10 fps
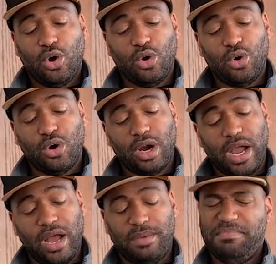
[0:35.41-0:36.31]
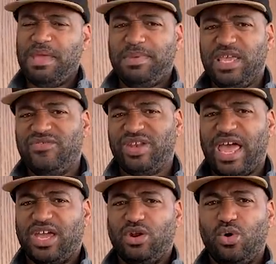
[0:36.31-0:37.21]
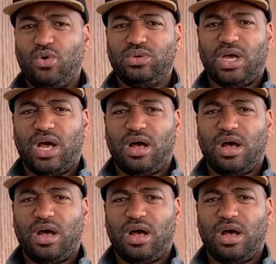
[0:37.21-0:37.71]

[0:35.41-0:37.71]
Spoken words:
or maybe even like an old